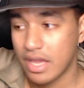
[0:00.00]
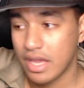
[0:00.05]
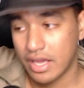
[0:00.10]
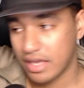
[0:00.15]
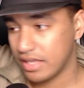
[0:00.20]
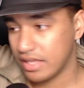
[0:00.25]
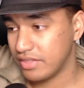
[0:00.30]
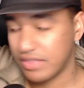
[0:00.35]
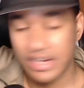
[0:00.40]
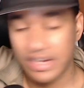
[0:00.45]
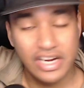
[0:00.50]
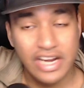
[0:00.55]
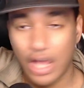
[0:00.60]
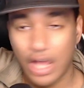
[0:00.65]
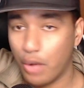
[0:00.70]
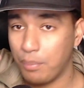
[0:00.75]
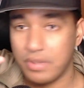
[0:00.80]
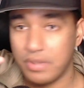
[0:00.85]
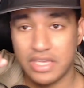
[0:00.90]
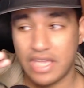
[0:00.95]
That didn't
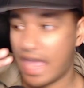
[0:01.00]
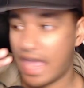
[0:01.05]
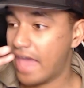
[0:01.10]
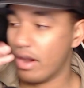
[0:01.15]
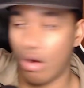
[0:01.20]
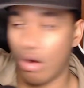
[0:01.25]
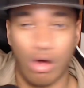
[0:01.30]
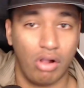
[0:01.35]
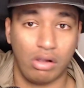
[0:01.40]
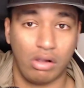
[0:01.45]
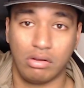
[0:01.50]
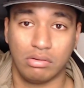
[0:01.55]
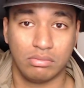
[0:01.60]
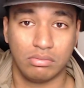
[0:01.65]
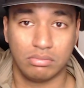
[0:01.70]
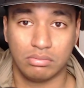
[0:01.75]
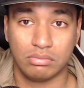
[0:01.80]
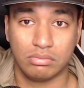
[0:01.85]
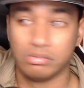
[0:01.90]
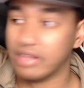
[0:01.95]
help me at all.
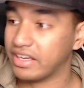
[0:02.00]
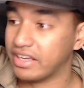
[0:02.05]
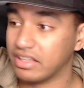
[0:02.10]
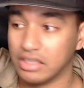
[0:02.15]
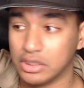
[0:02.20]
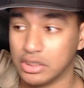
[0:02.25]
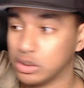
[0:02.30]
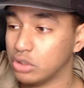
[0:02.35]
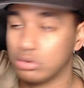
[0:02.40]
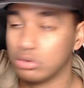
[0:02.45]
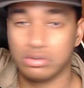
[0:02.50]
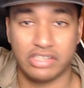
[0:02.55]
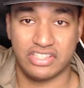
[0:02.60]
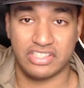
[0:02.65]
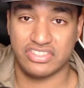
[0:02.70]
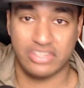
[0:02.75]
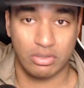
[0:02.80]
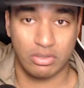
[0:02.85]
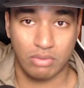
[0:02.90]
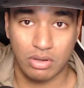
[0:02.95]
Like literally
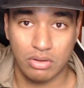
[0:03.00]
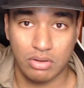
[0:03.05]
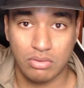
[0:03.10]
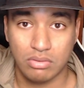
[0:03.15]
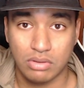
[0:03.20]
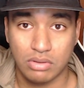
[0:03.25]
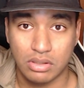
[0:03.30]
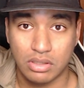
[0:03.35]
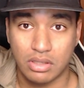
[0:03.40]
zero.